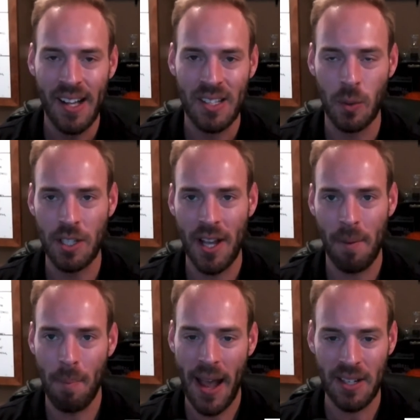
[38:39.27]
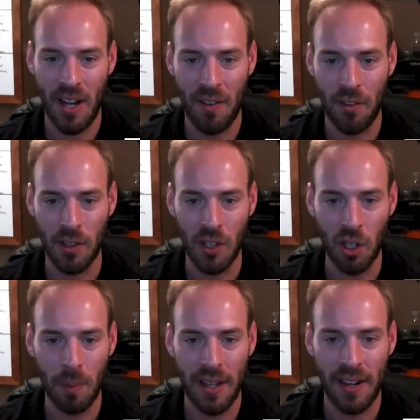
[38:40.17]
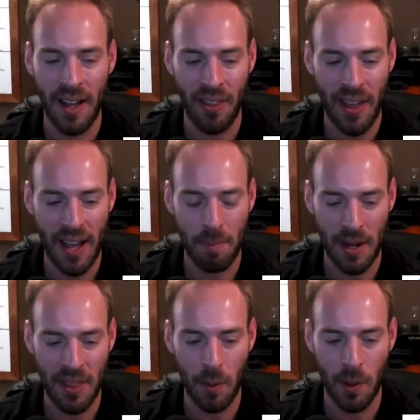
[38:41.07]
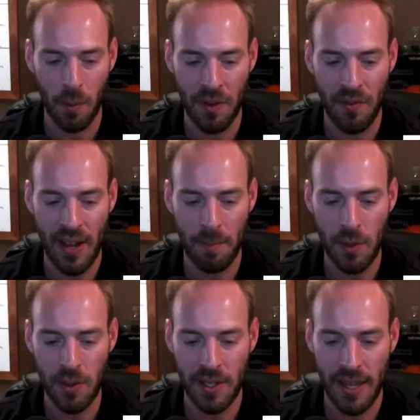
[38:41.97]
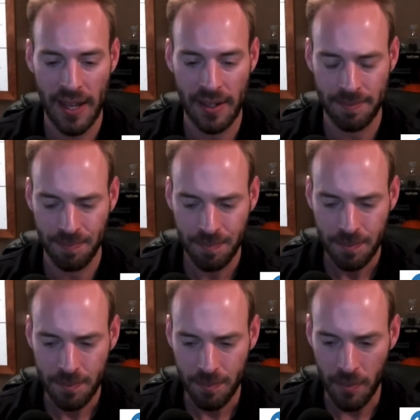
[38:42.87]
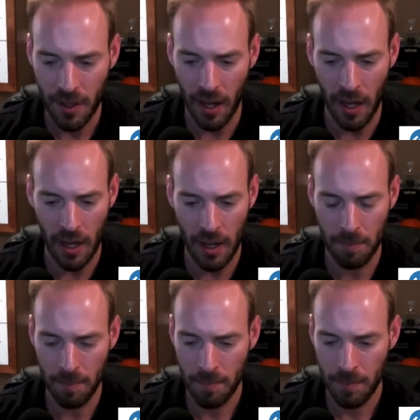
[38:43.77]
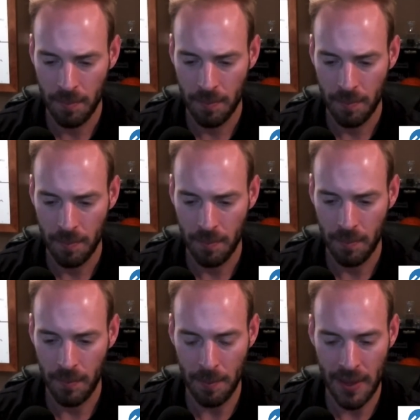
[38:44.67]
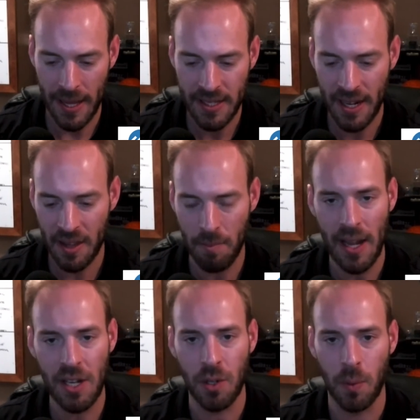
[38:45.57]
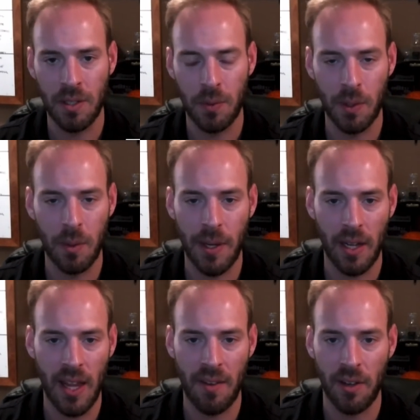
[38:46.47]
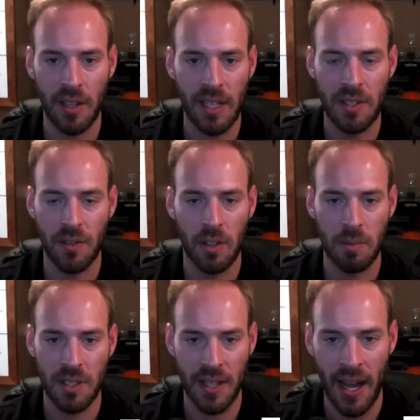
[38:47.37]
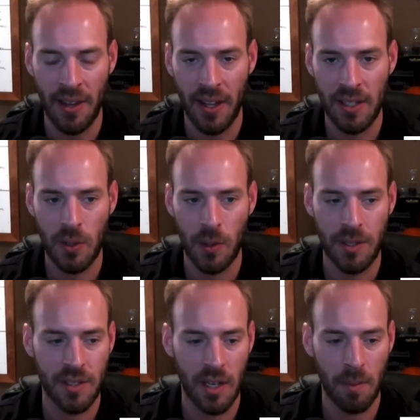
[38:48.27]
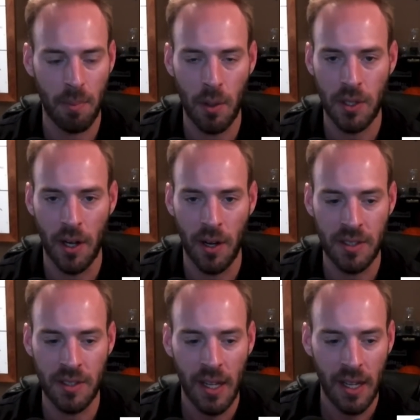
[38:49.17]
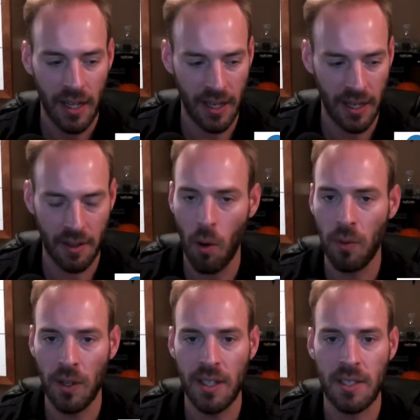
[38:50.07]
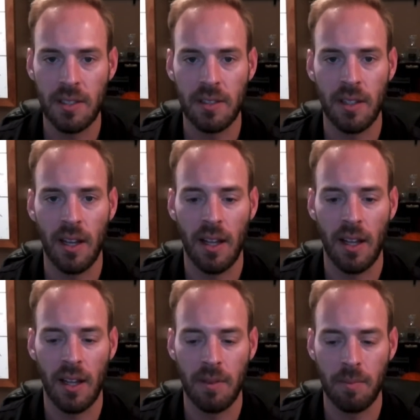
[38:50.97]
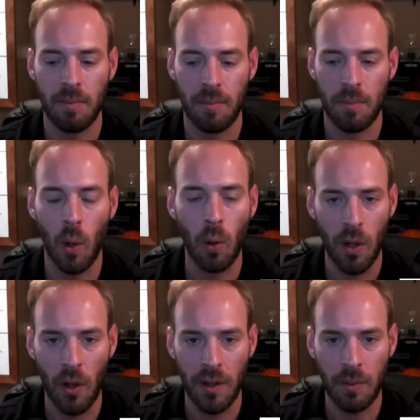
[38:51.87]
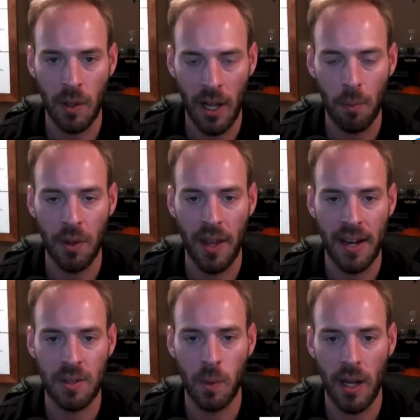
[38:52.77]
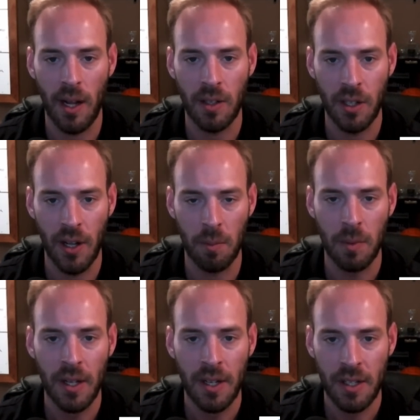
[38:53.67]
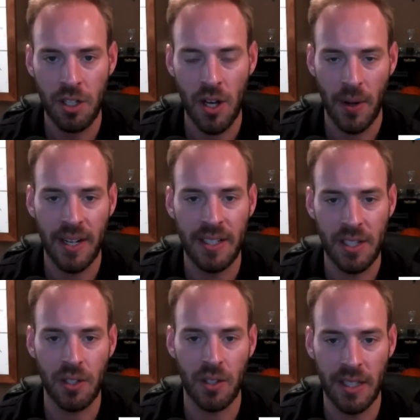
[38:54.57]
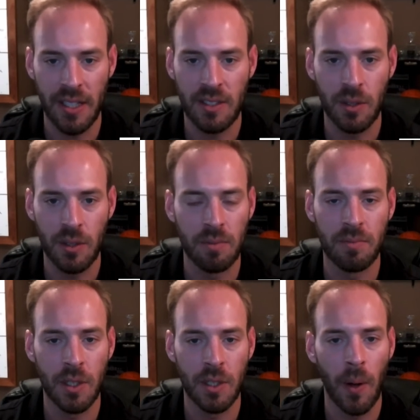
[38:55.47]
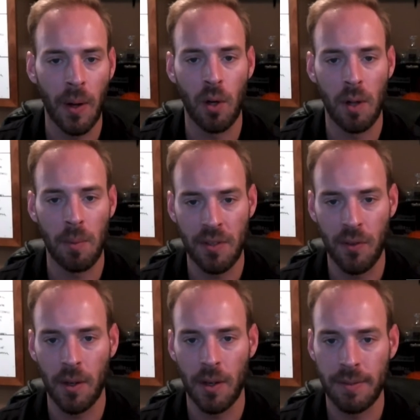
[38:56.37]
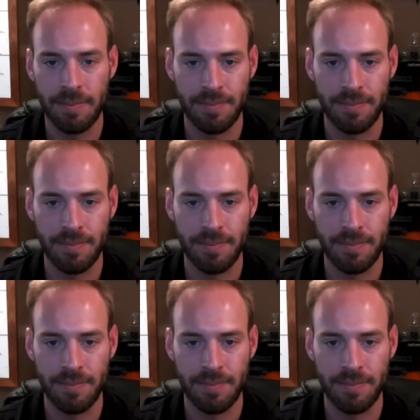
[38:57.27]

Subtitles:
So we just kind of backed off for a little bit on that, but I think we're going to revamp using that. That's kind of the major ones. Really, we get a lot of our leads from just the online sources and our postcards, and hopefully this cold calling will help with that as well, help generate additional leads to go on appointments for.